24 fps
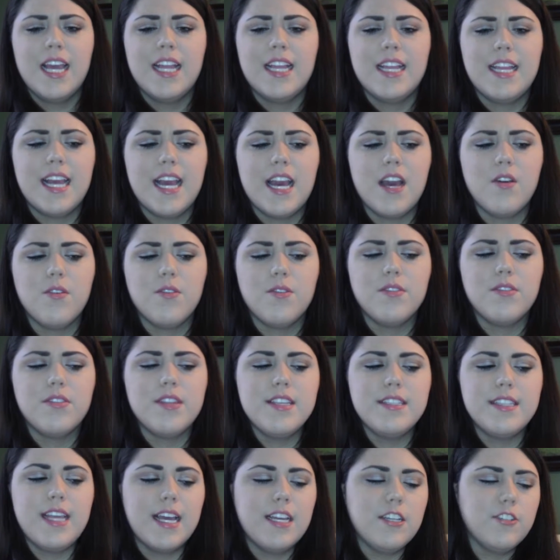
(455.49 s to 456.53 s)
Now,
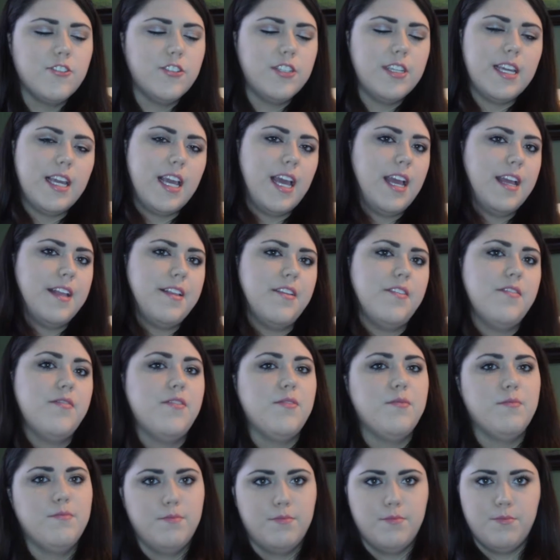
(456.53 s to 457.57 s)
this actually kind of
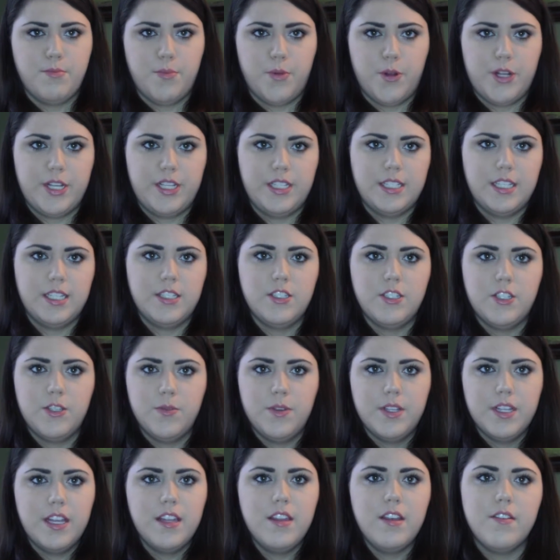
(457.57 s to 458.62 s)
brings us to
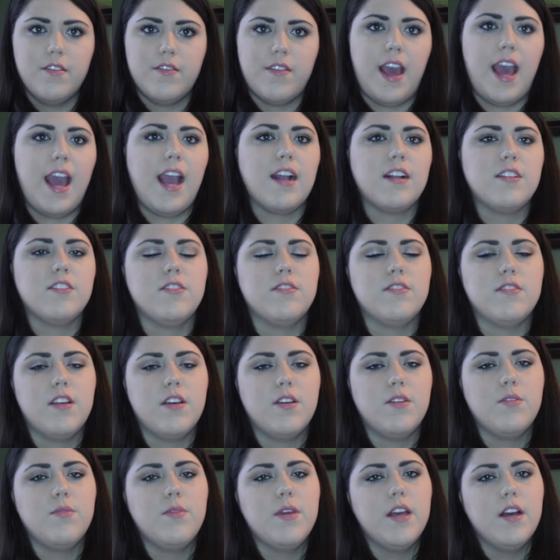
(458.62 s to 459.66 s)
another fact.
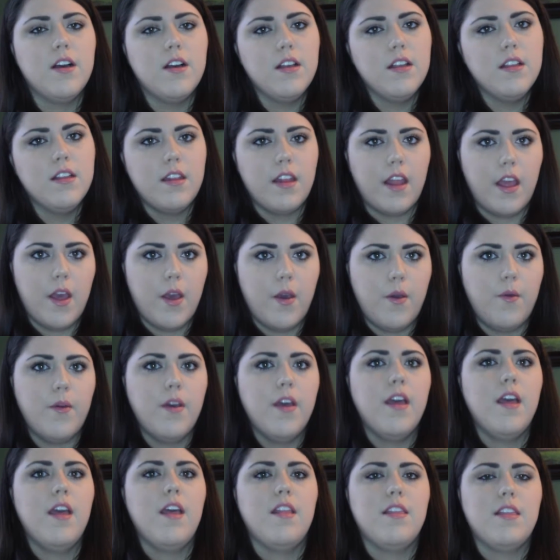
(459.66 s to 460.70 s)
So we all know
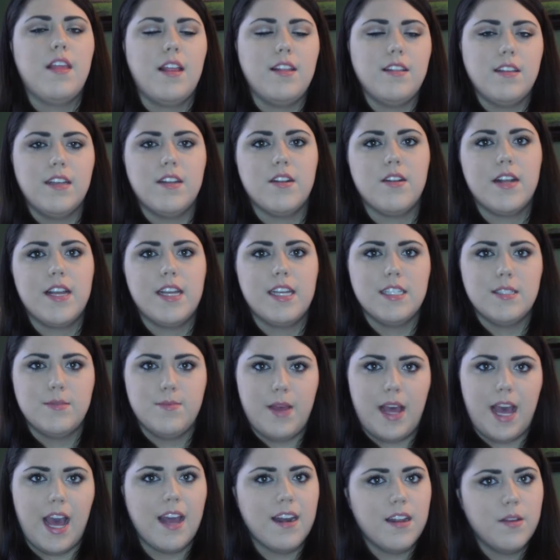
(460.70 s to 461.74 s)
that littering is
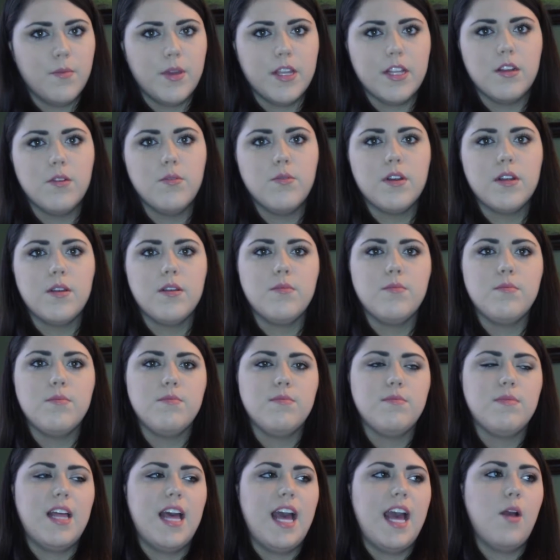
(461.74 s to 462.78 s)
bad, and we don't want to
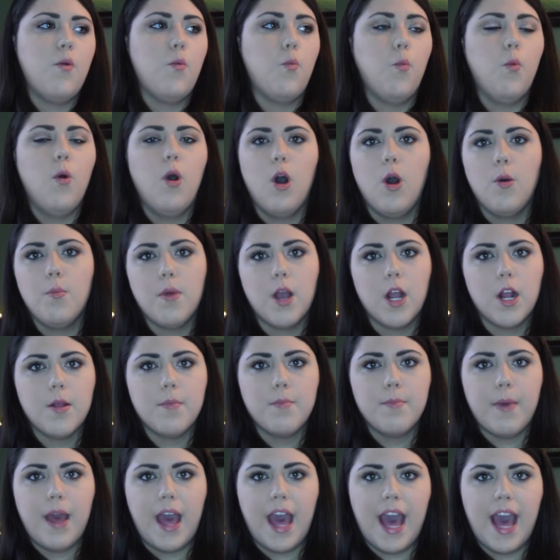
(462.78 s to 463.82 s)
let
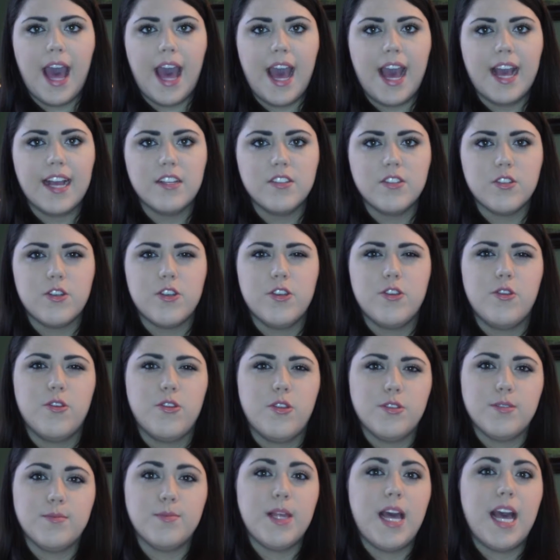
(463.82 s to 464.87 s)
Walmart bags or,
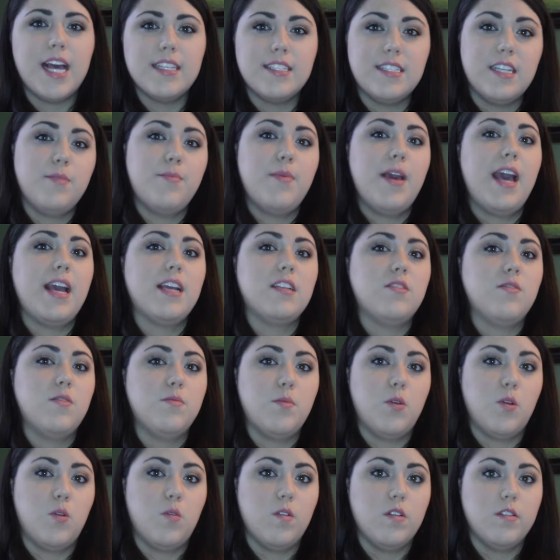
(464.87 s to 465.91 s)
those plastic bags from
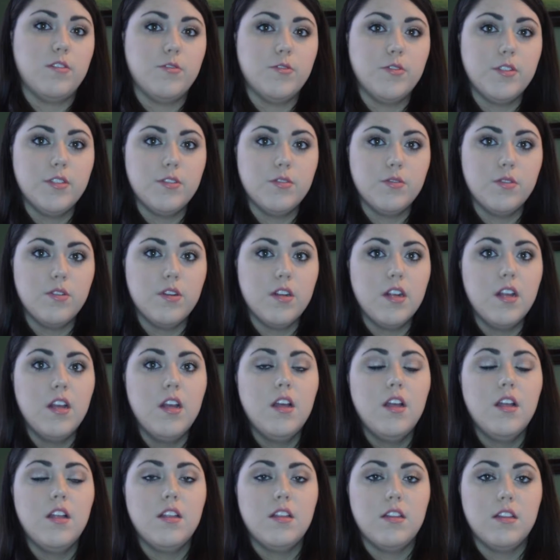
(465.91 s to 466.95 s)
the grocery store
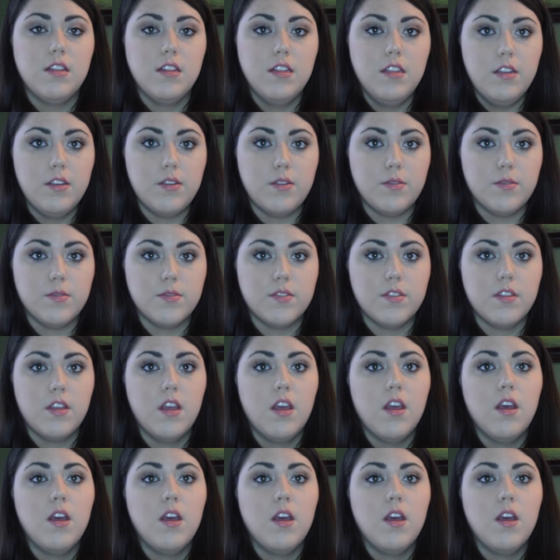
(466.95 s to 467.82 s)
loose.